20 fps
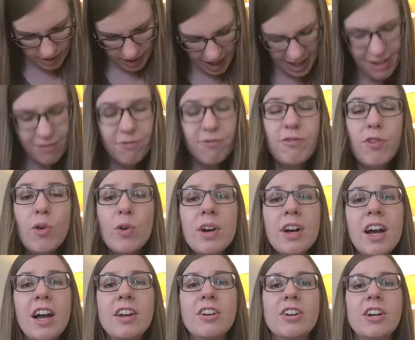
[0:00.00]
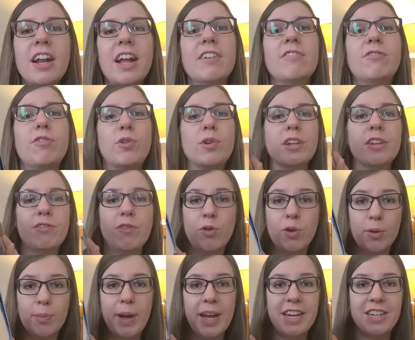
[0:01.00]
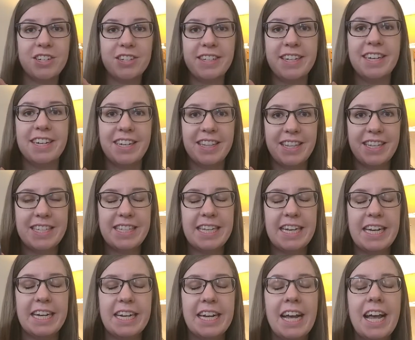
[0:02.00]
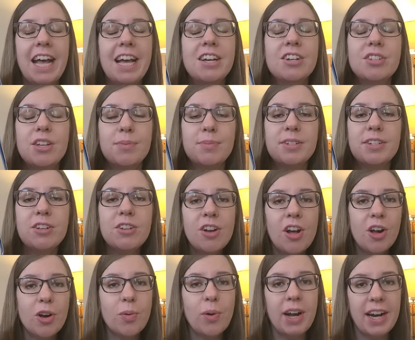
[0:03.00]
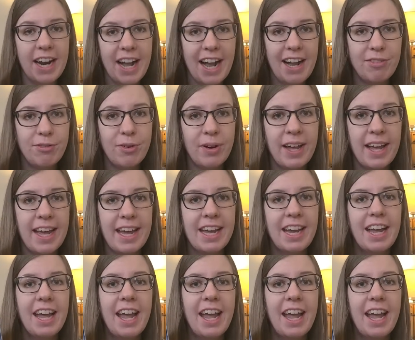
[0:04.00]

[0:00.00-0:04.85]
I'm 444 pages into this thing. So I'm still not quite halfway.